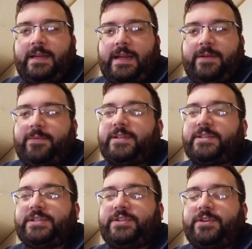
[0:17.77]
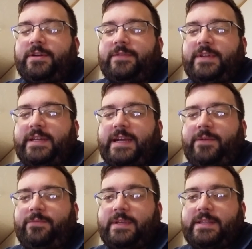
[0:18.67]
Anyways, they start off
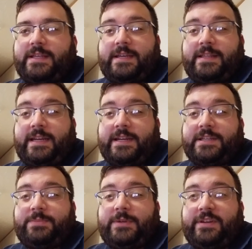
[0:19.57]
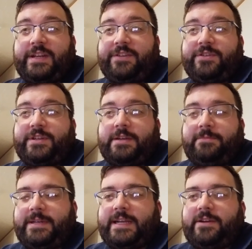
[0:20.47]
tonight with the Undisputed Era
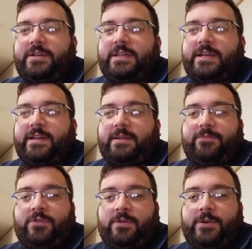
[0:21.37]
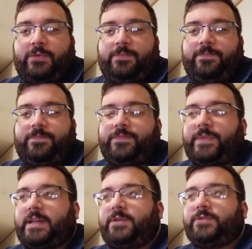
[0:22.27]
coming down, cutting a promo,
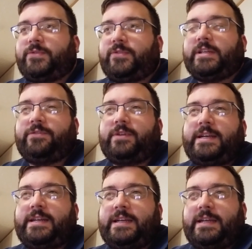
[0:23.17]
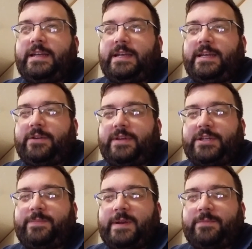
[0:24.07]
and this was really great.
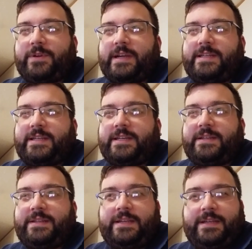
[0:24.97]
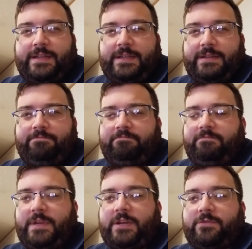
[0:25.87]
Each member got to,
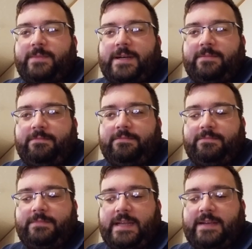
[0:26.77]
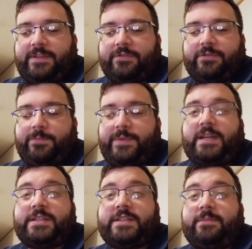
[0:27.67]
you know, uh, have their little
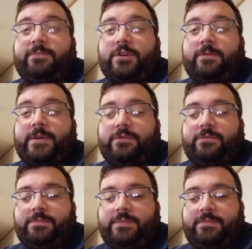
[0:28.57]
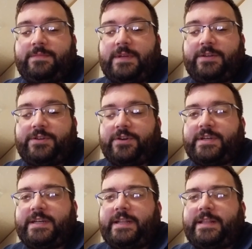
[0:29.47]
piece of the promo and
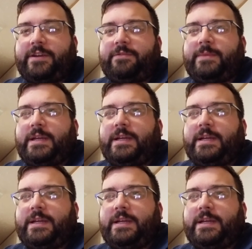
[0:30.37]
talking in there,